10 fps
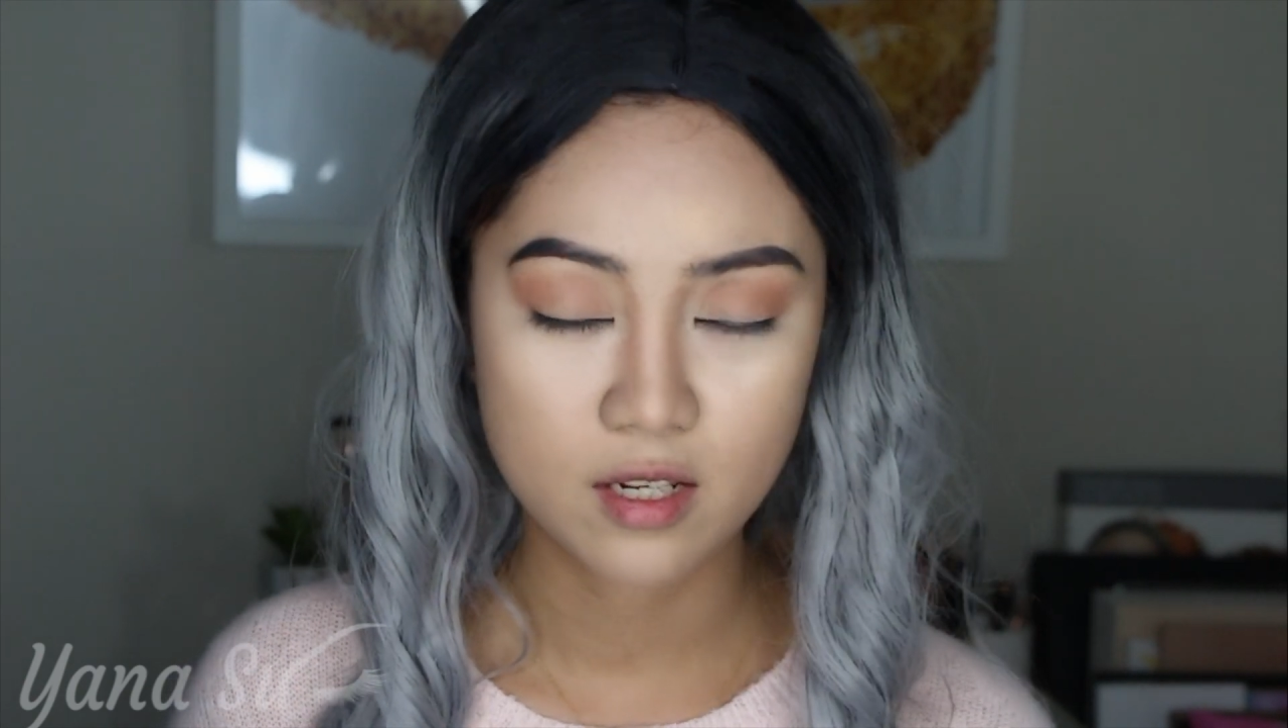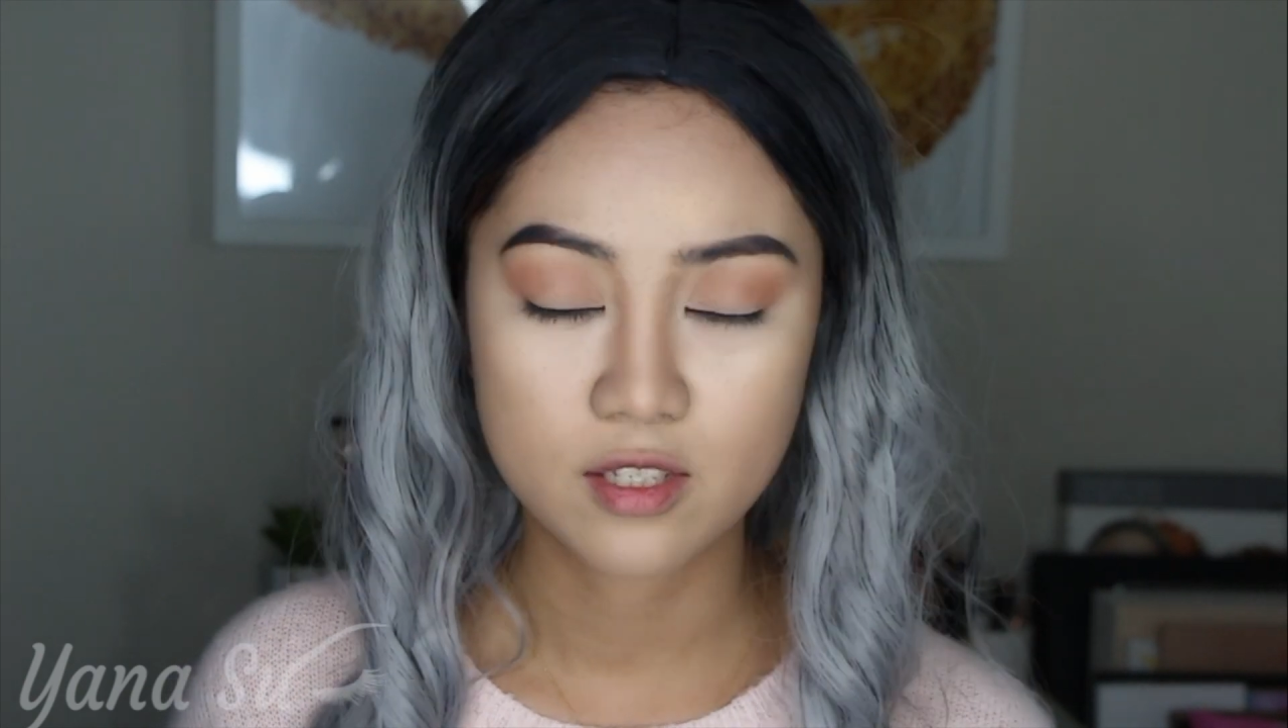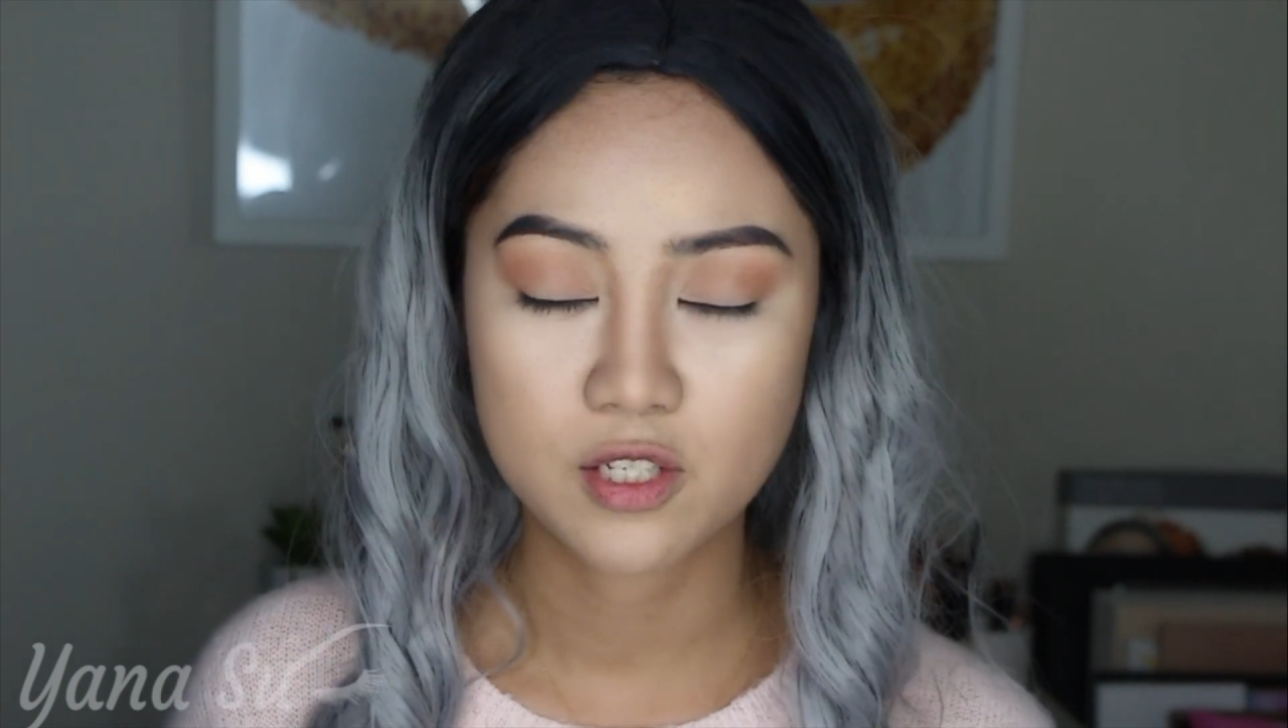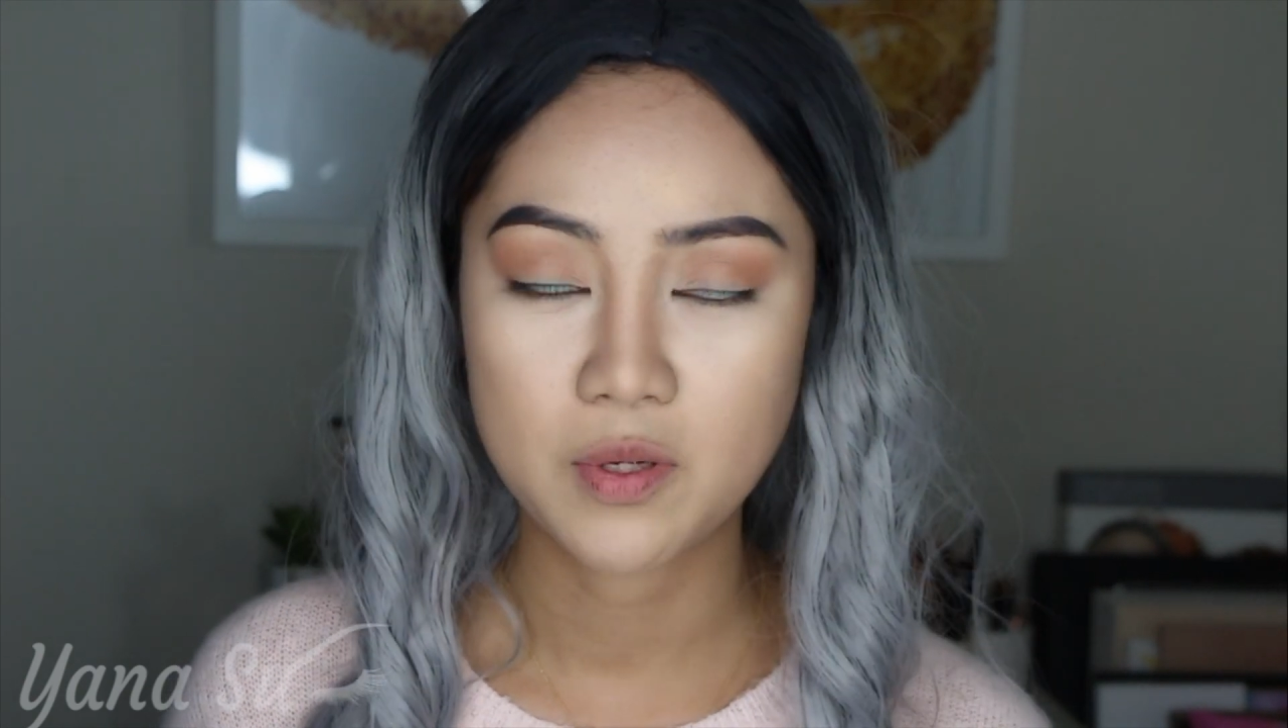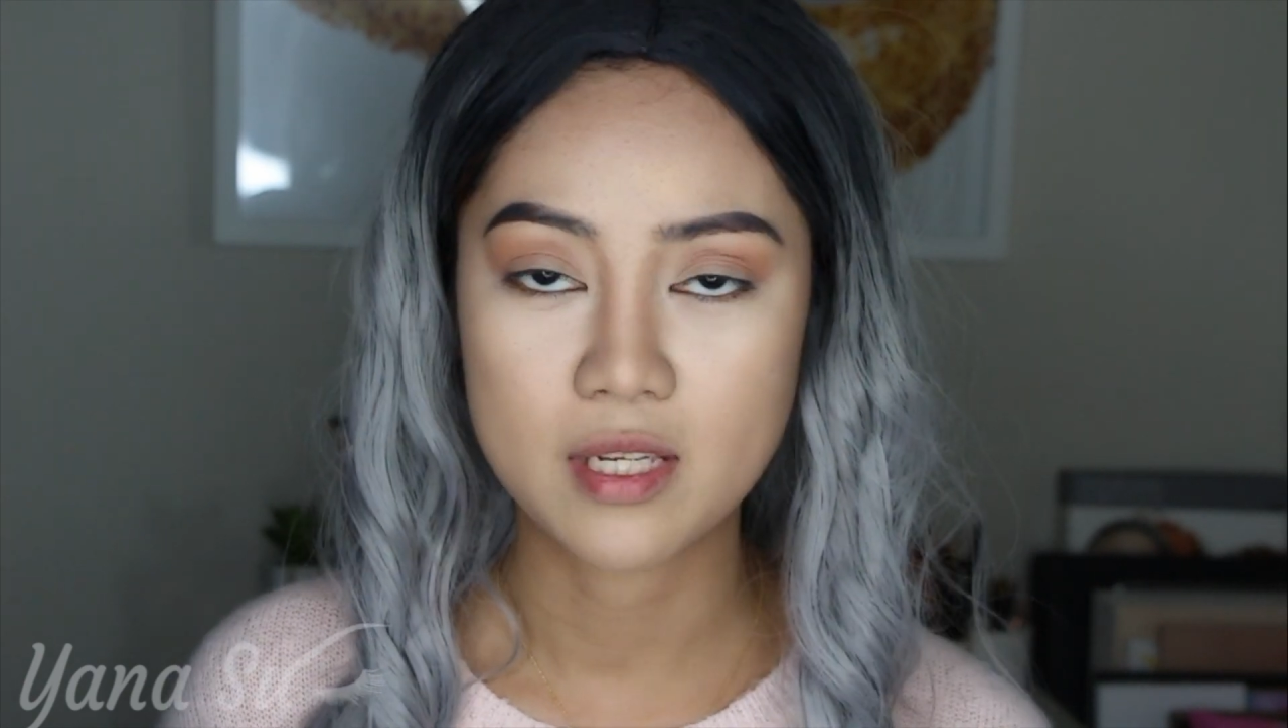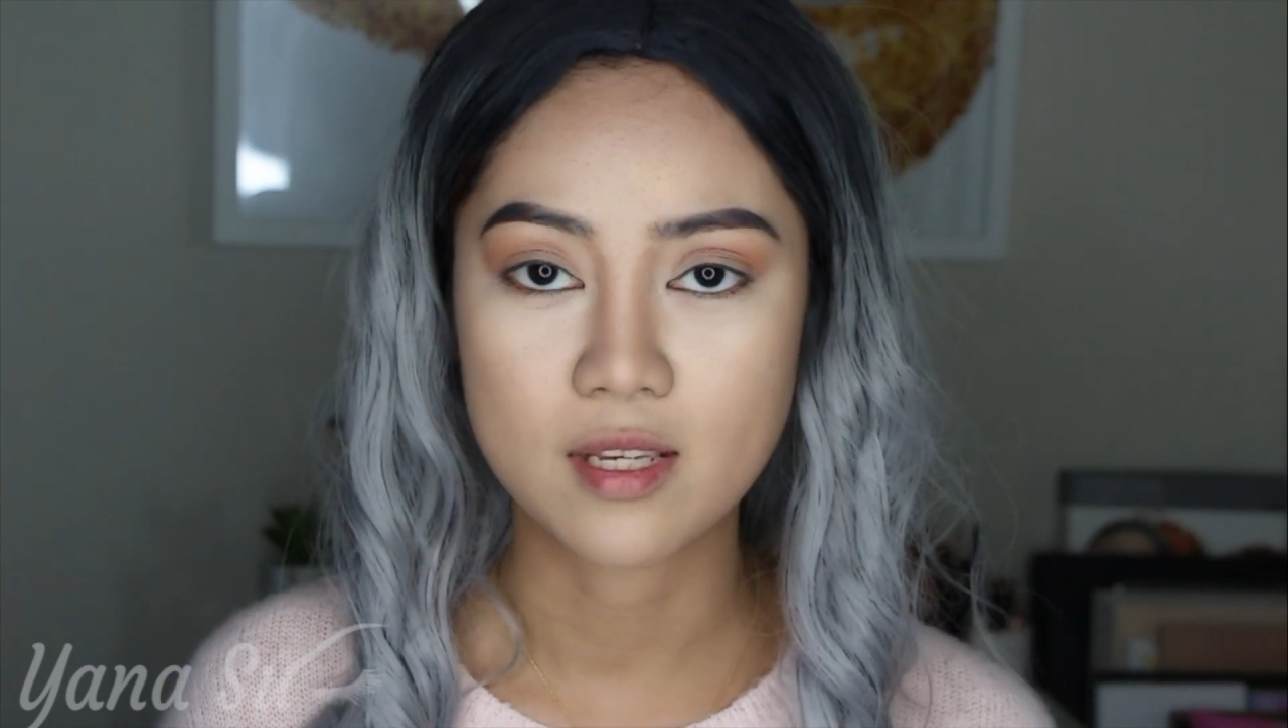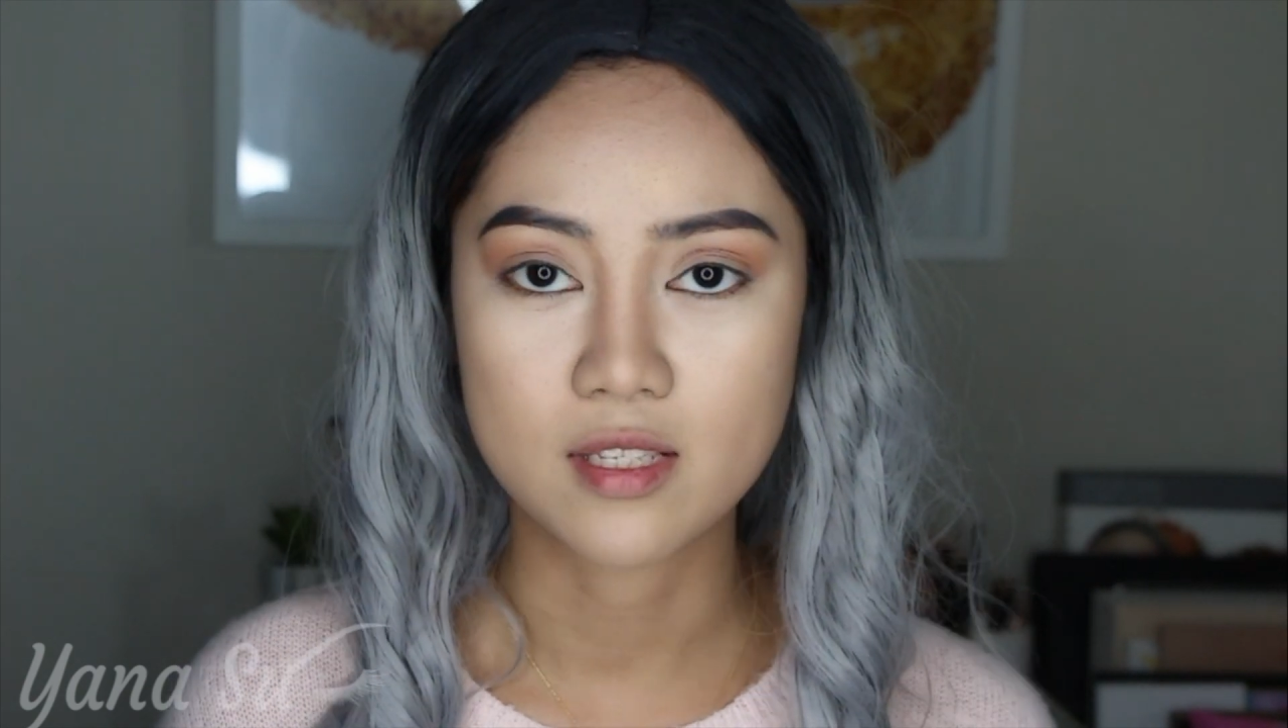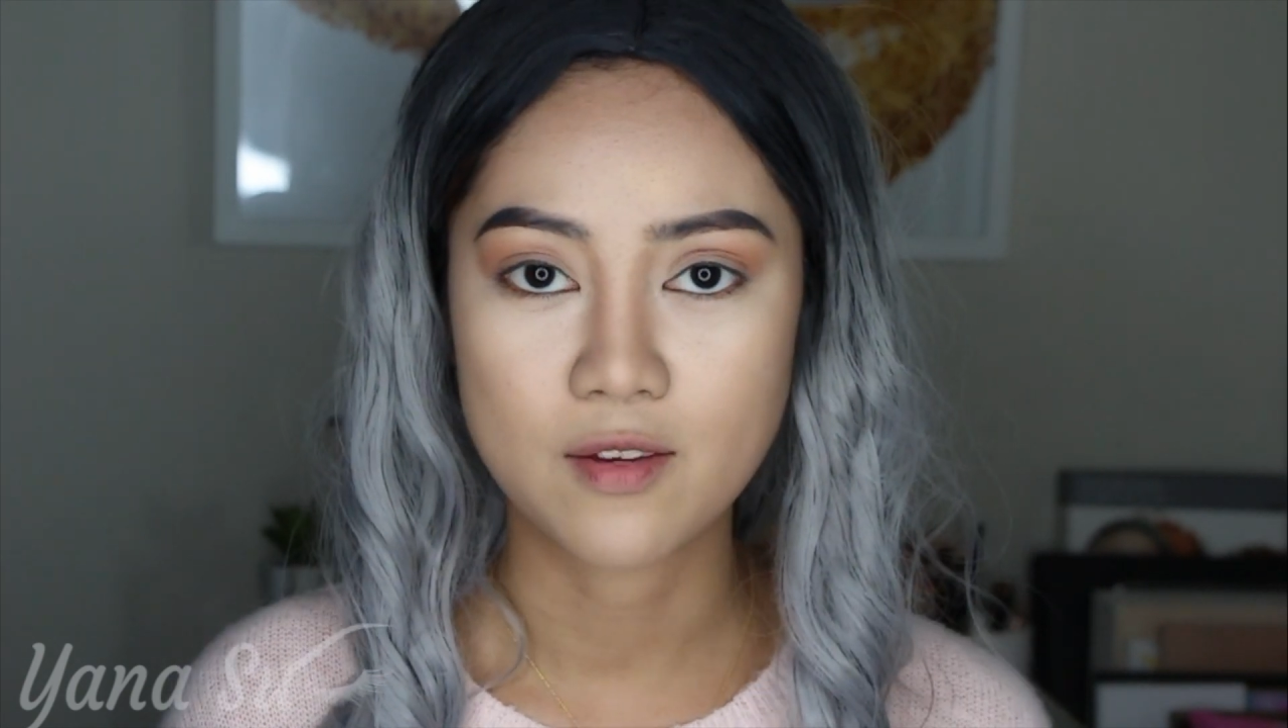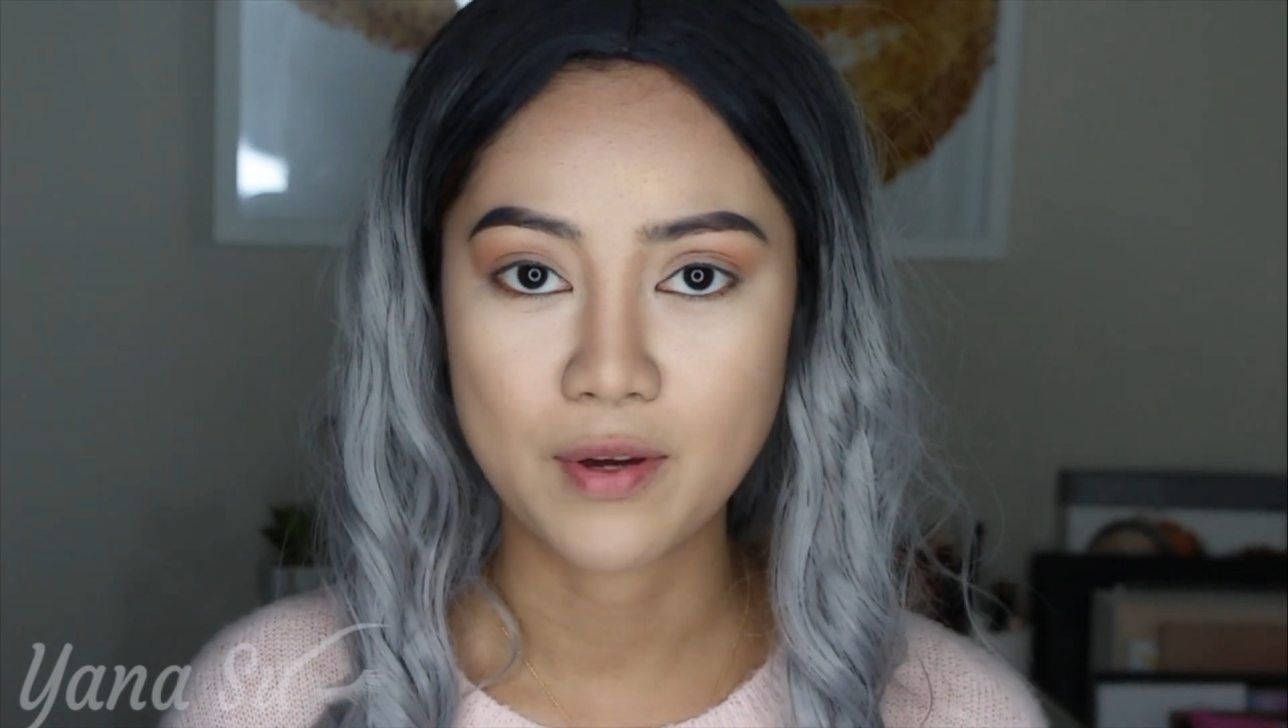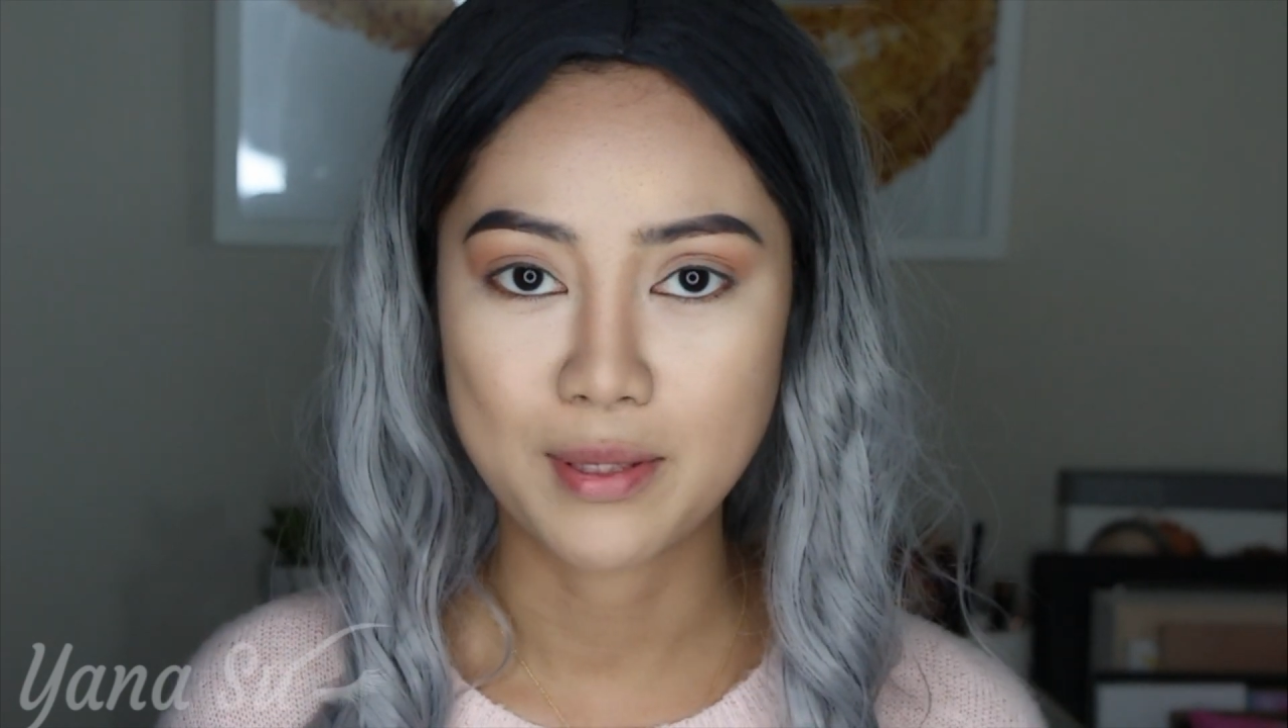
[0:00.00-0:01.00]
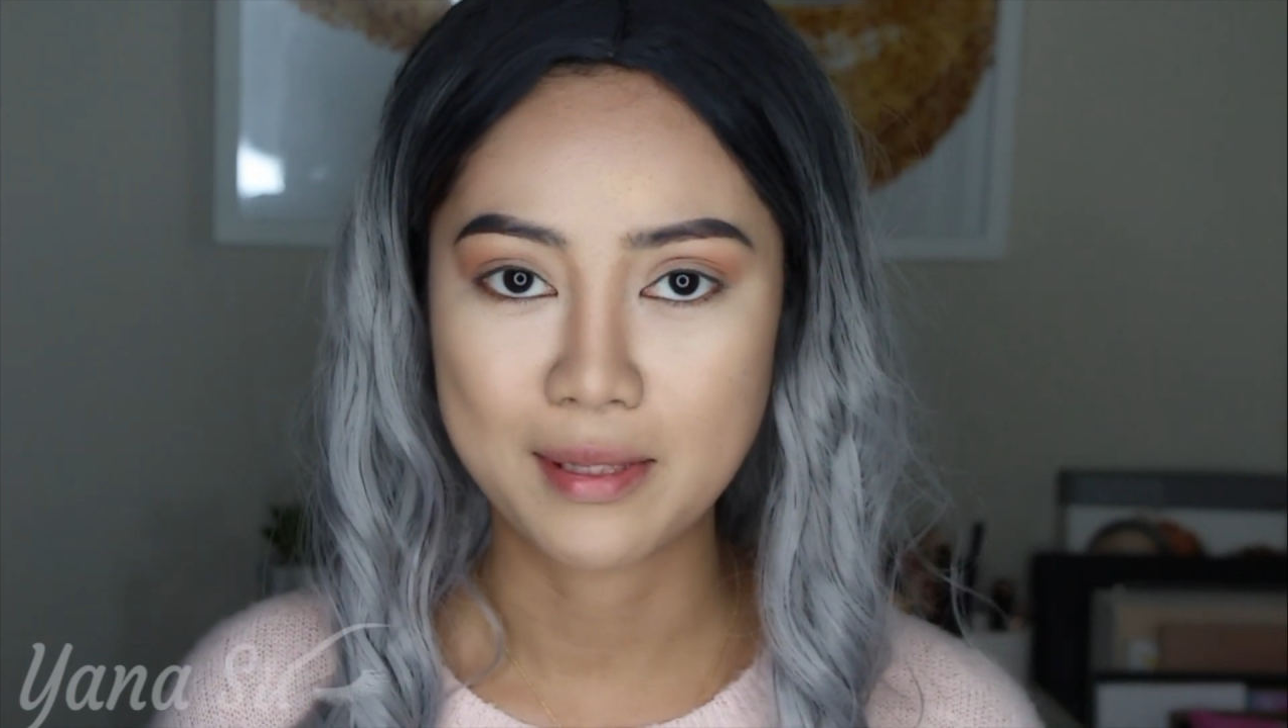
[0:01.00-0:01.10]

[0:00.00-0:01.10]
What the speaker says: to intensify